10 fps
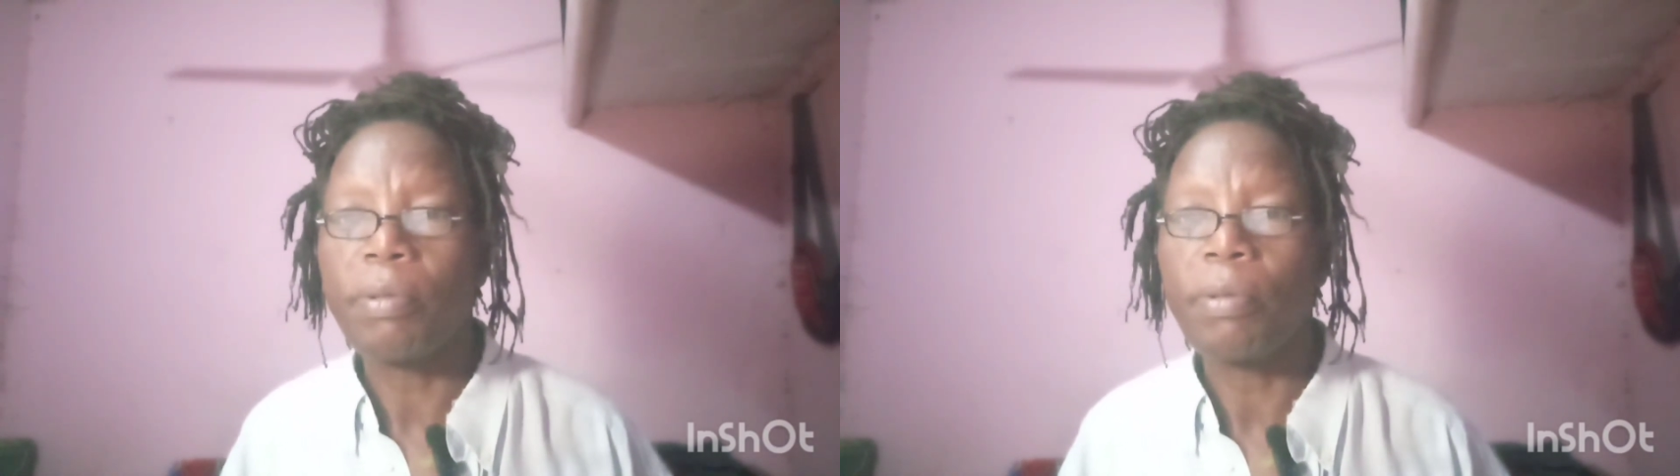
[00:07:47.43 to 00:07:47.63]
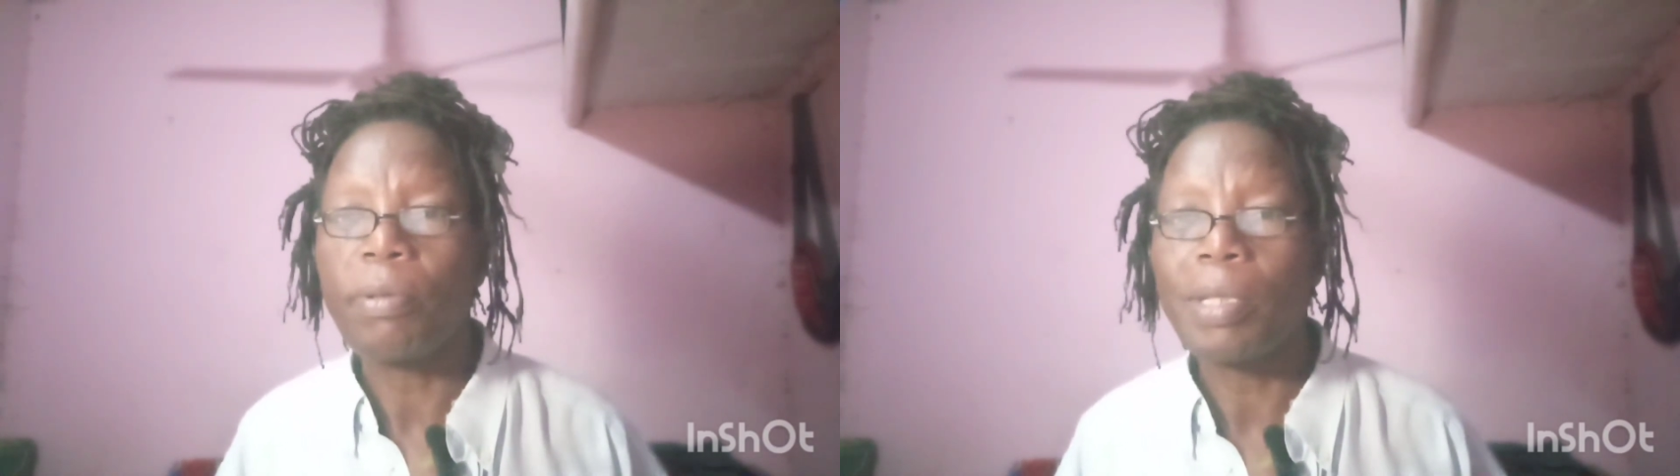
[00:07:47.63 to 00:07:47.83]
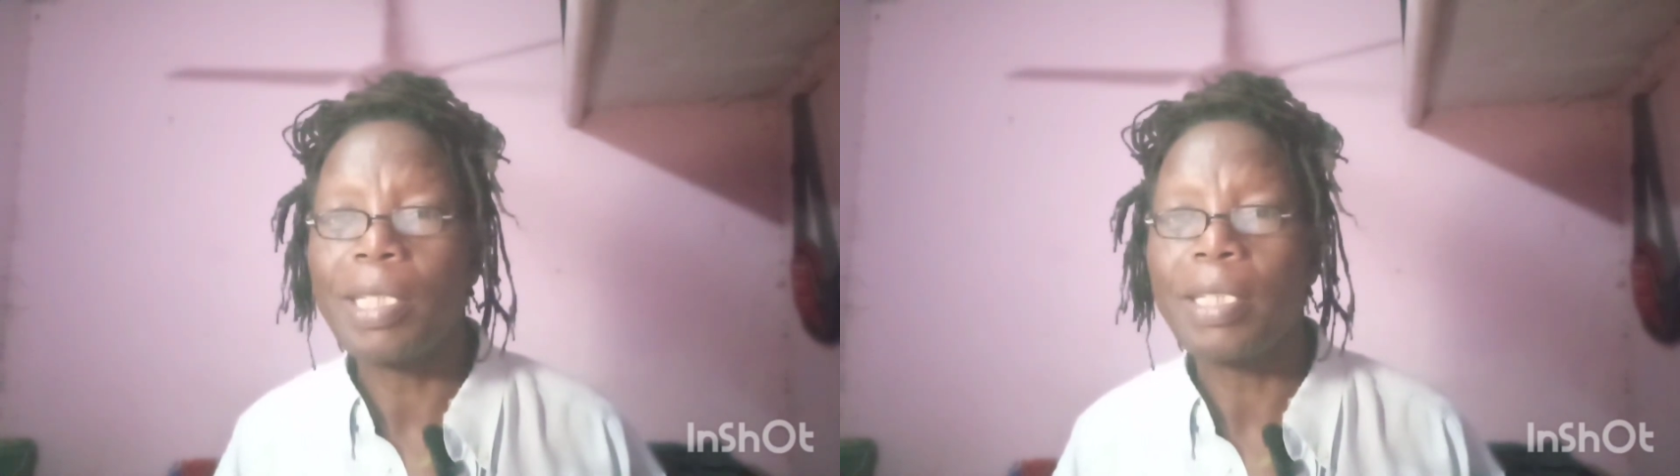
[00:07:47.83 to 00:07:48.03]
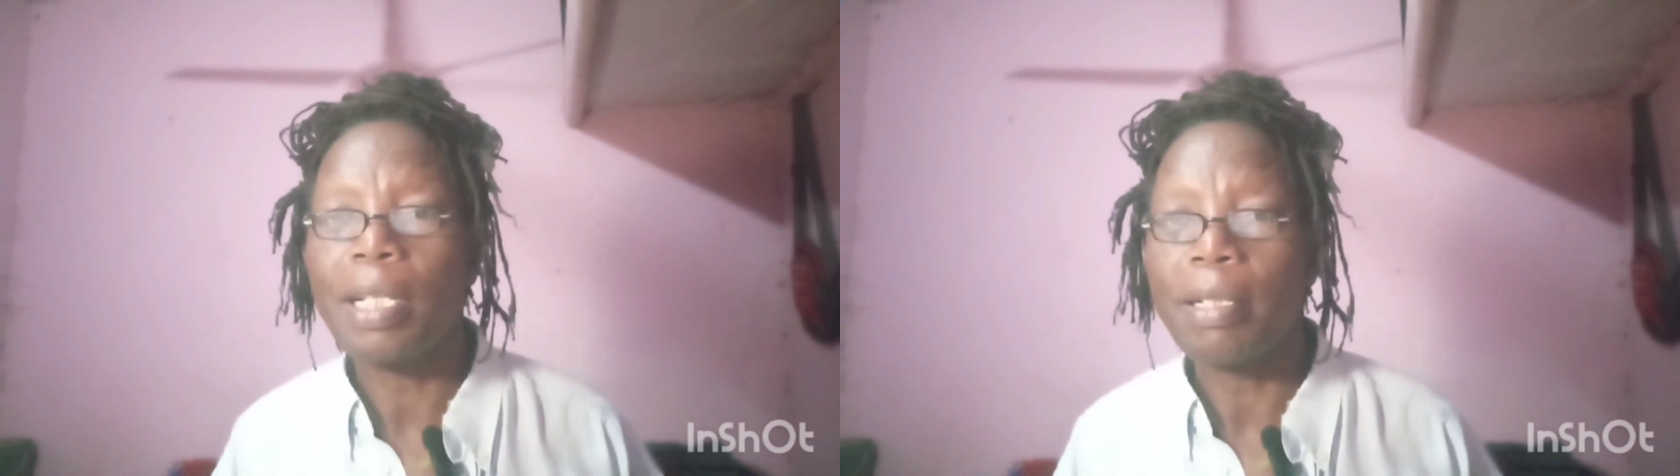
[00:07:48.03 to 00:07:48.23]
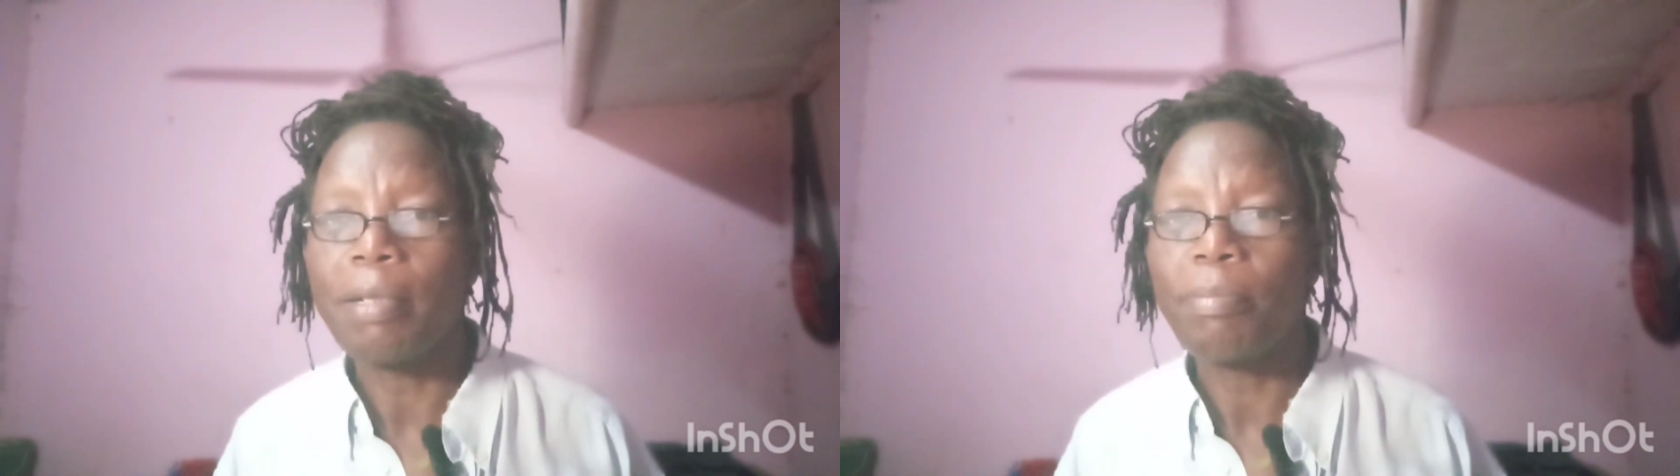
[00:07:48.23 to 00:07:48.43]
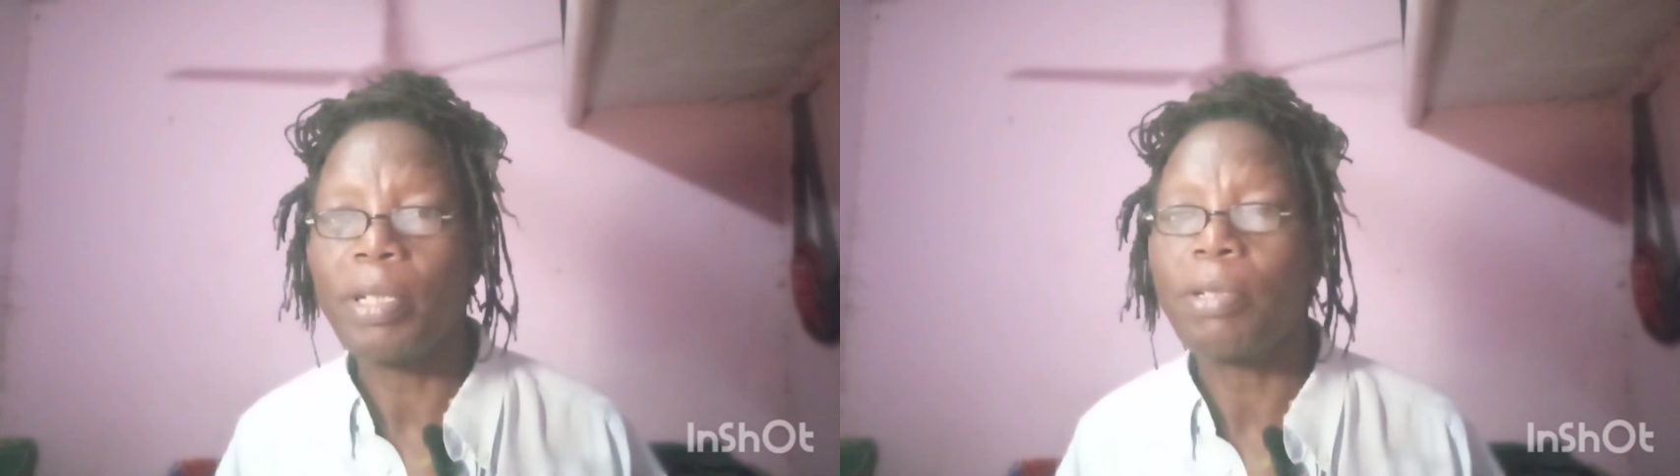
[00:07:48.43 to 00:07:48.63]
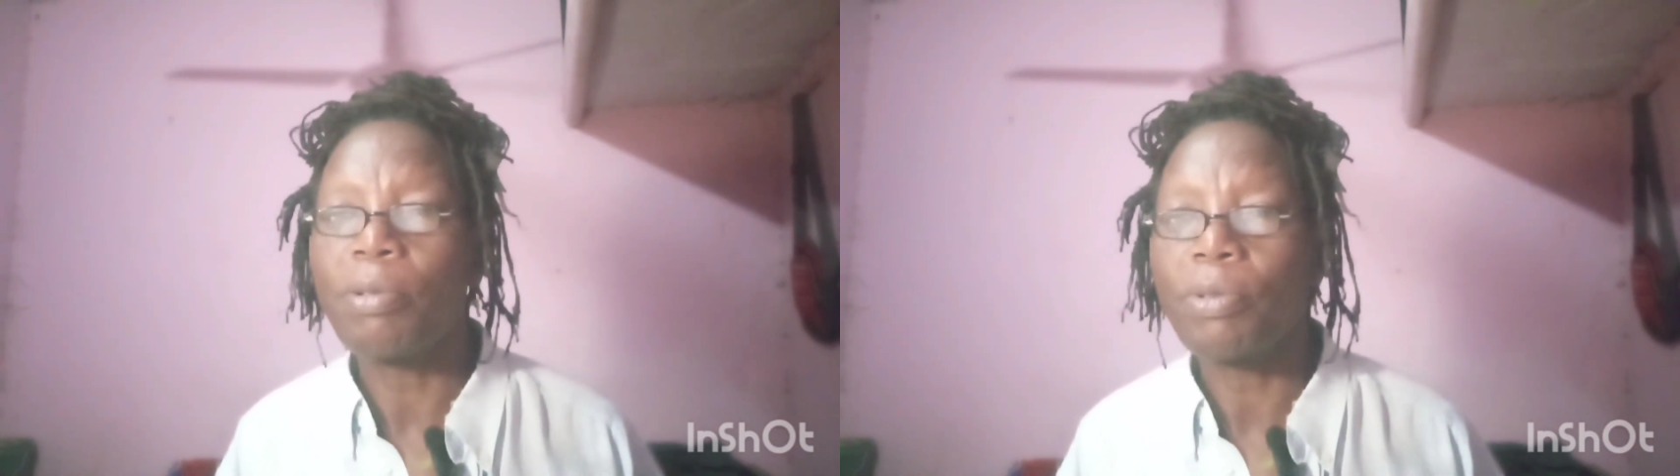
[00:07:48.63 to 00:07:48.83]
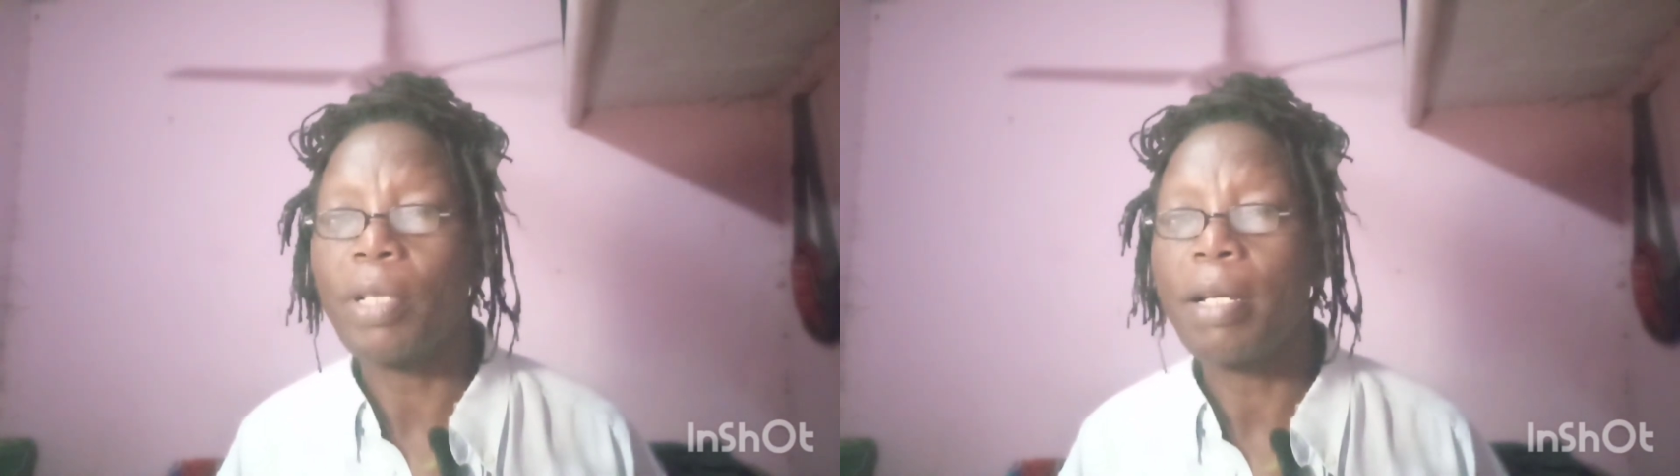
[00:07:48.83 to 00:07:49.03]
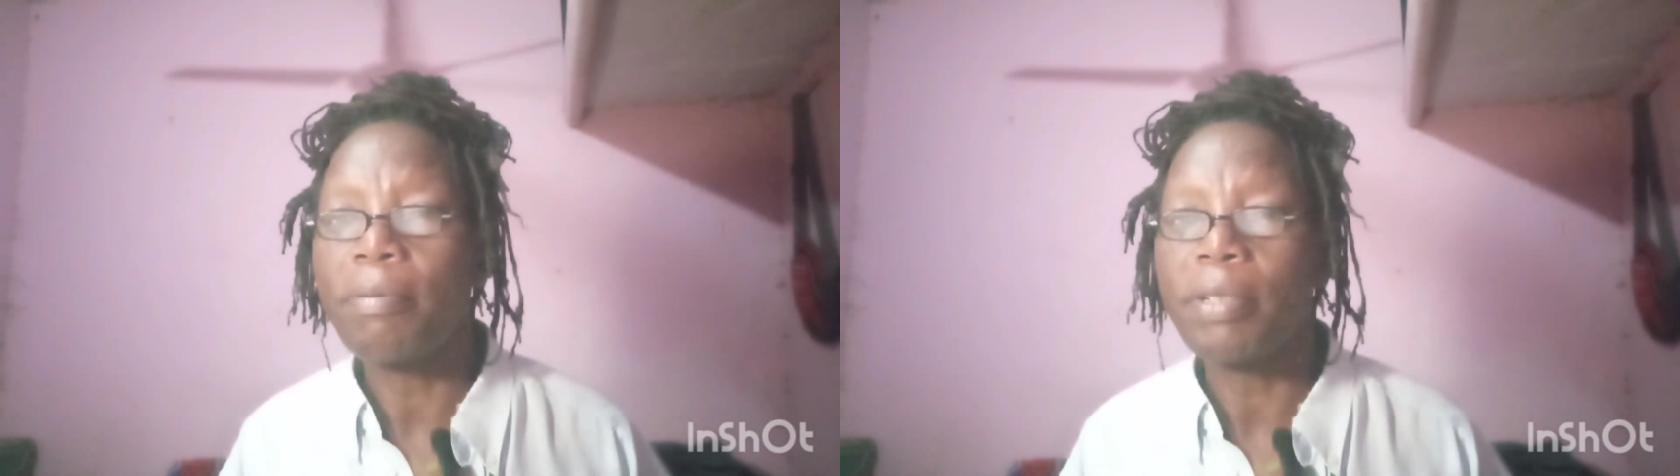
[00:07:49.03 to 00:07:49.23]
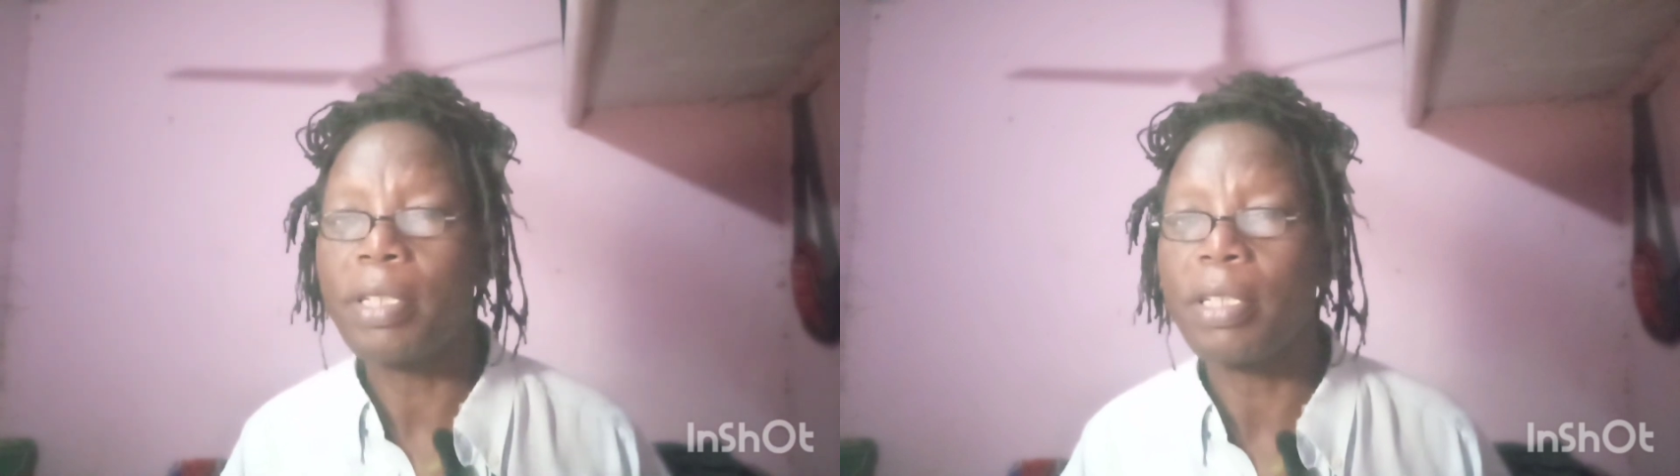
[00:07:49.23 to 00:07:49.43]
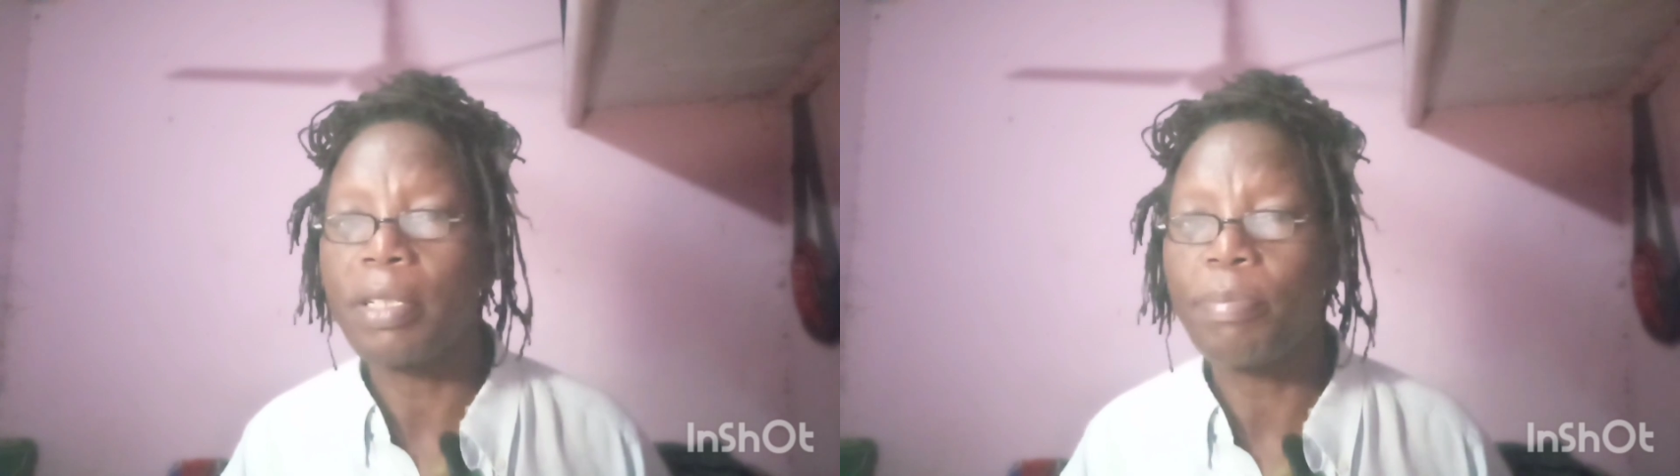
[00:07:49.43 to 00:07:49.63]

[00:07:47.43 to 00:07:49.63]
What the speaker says: you know these are particles that have integer